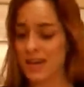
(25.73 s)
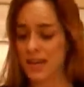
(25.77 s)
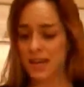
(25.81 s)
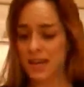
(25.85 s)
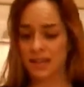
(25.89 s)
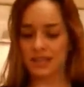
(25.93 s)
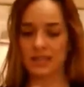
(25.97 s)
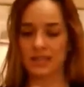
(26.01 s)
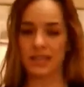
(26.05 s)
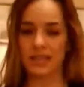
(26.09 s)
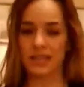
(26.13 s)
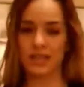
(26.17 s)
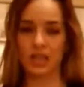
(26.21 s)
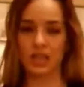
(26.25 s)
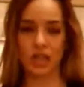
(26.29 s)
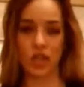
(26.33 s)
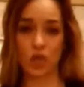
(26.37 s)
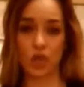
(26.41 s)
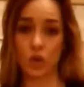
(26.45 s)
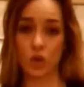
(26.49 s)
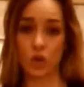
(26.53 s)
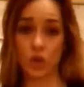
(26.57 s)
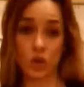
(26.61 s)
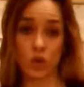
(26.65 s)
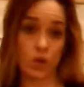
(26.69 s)
It's like
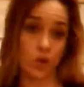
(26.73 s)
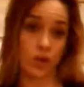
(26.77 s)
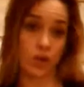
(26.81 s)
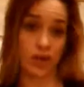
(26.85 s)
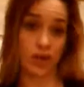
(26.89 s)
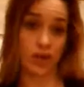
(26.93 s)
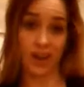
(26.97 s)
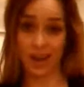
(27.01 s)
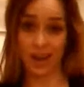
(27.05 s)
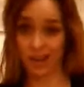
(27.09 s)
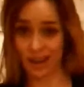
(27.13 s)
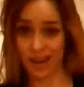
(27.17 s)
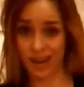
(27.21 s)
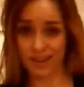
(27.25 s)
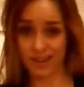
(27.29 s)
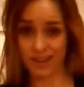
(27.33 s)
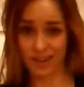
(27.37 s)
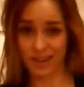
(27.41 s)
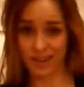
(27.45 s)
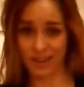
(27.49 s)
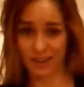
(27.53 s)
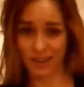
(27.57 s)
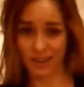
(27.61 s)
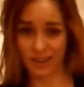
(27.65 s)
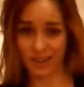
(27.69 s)
canola oil how it
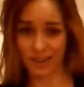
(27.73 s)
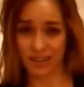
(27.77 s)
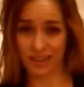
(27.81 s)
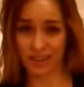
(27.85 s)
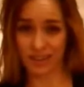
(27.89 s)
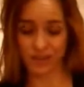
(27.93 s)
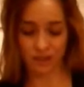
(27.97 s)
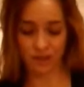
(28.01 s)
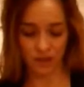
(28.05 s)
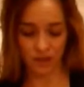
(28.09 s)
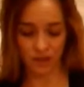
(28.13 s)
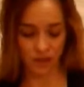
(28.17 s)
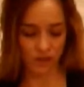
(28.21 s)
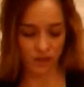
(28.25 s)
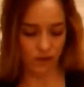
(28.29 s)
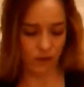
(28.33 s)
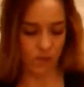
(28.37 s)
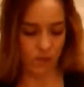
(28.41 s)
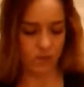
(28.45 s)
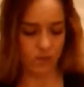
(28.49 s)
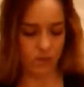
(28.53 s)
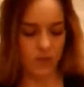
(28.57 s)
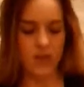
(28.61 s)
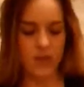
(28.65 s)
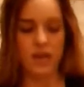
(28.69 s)
has hardly any
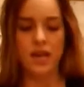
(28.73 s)
flavor.